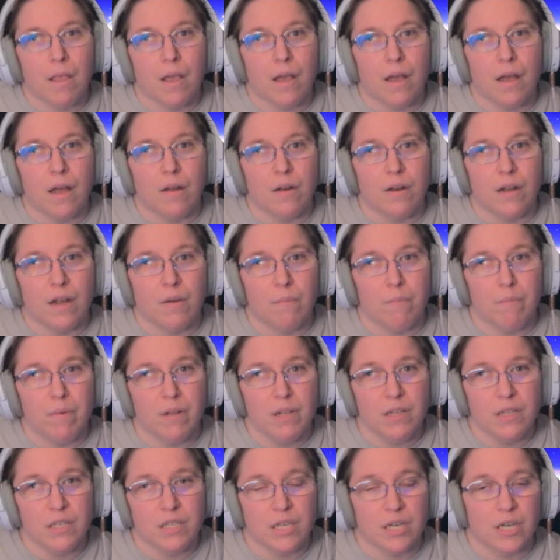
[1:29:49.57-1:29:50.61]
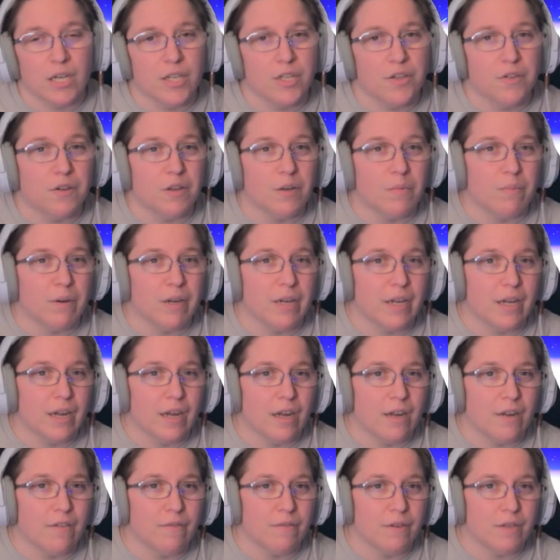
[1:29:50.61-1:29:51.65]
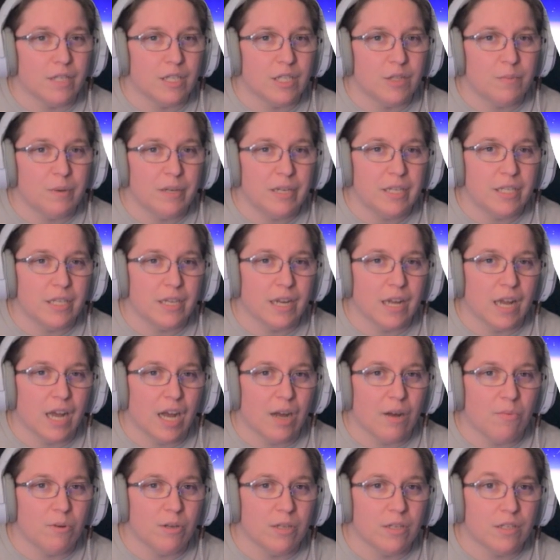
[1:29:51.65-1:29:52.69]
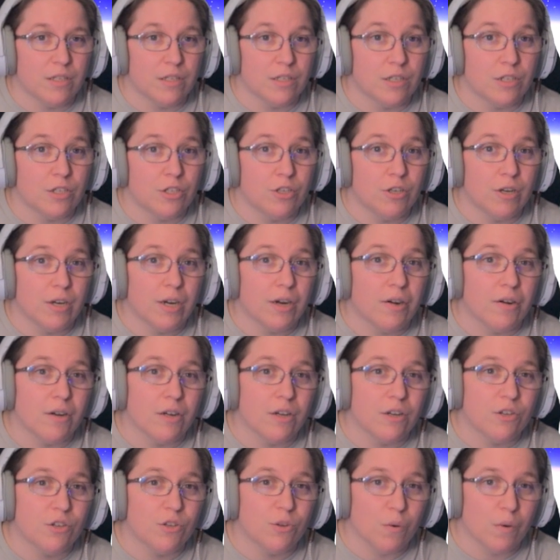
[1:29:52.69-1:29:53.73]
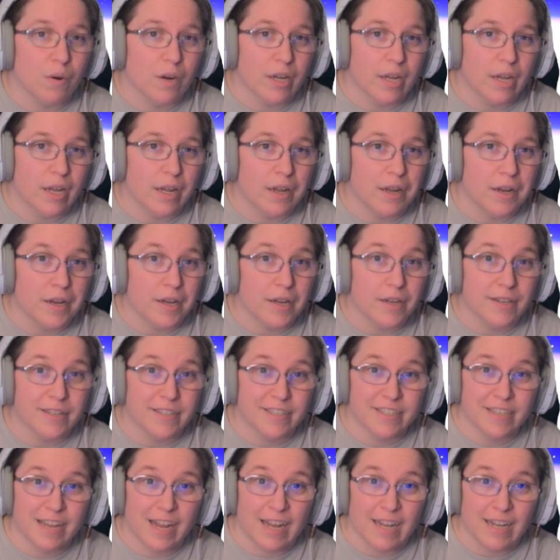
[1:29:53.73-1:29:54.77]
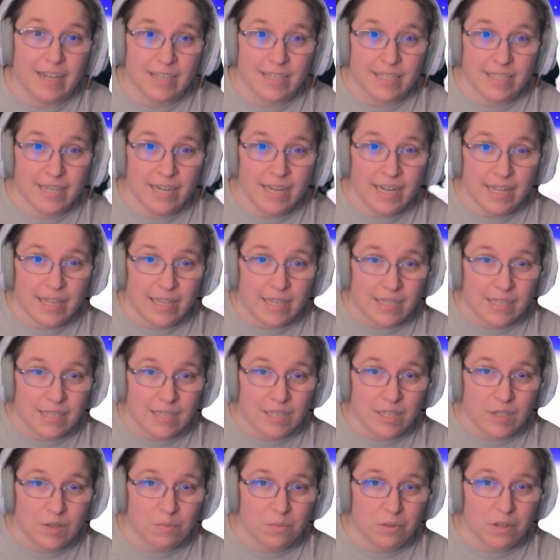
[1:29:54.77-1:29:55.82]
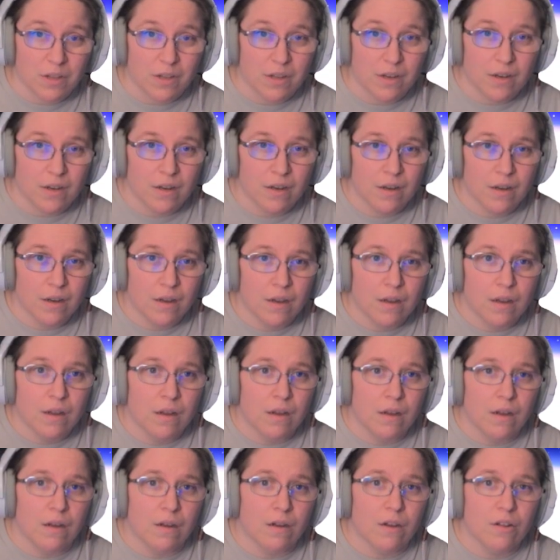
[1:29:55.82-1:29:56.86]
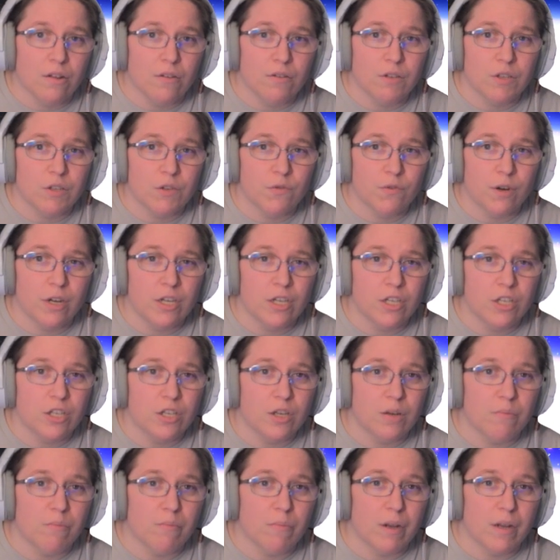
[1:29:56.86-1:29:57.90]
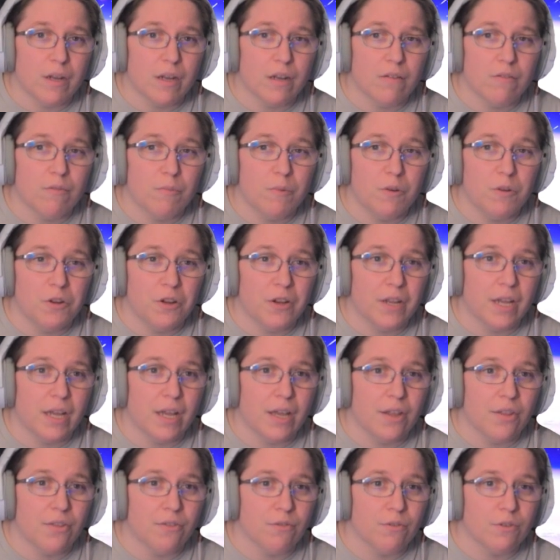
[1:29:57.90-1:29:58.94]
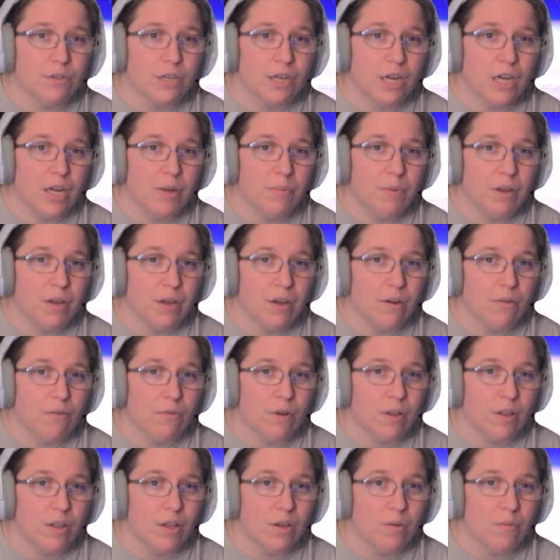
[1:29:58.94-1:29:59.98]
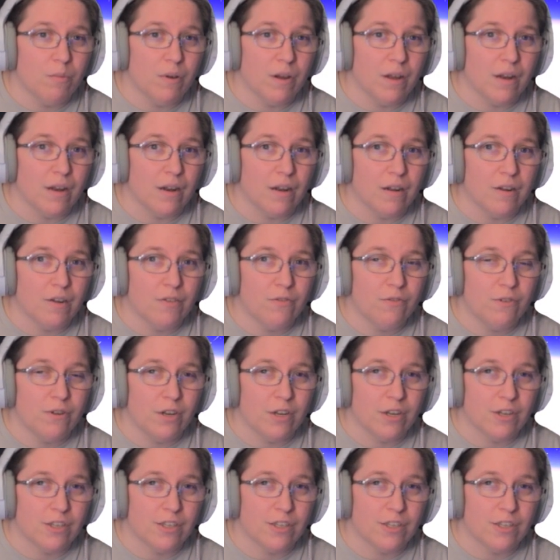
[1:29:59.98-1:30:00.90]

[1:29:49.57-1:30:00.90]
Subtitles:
and a military unit might have spacing habits, shared shorthand, and silence discipline. A close friendship might communicate through timing, rhythm, and unfinished